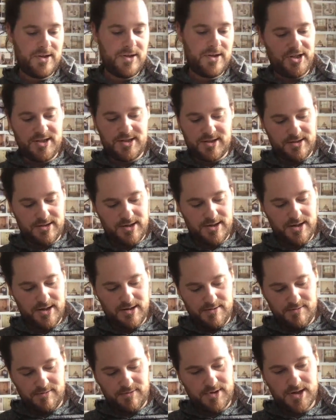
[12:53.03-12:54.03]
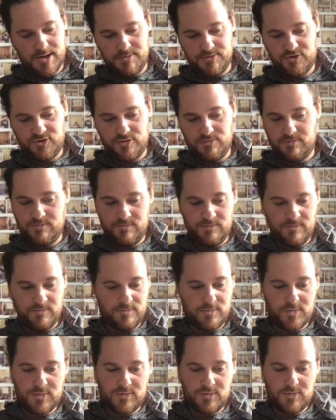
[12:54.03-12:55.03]
She's comes
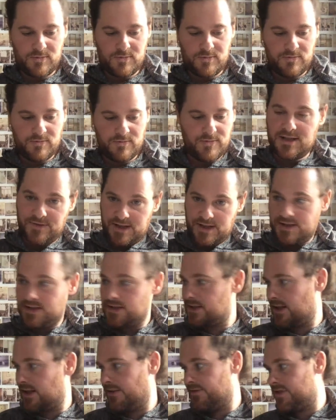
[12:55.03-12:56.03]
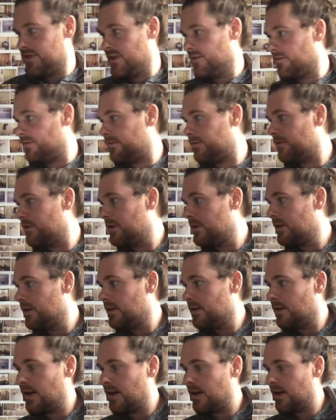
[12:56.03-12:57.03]
from relatively conservative
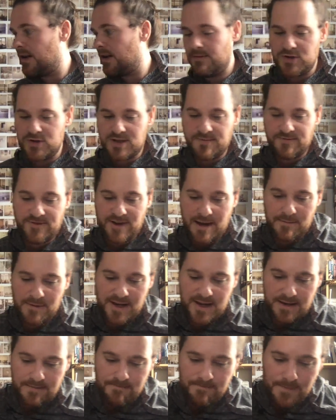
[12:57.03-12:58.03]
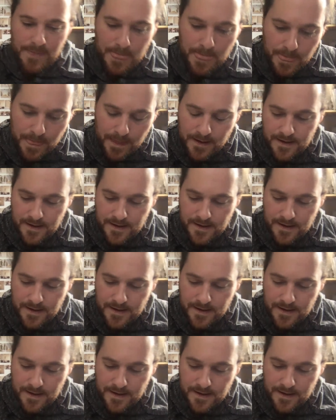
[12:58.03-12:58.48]
Muslim family,